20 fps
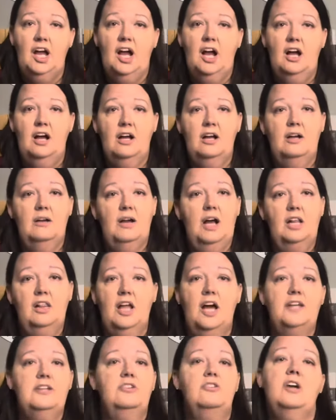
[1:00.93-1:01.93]
A
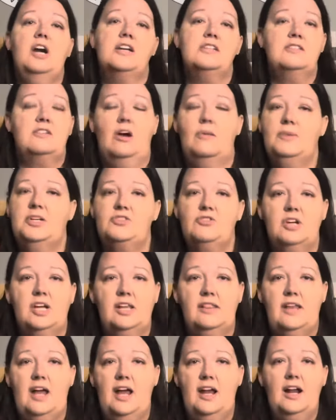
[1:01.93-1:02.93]
lot of you guys saw me
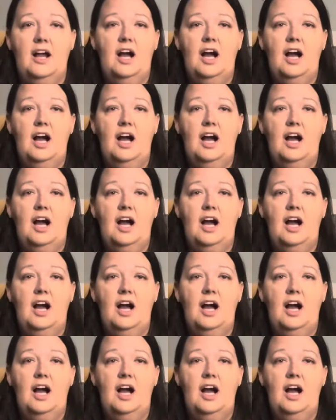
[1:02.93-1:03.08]
drinking that.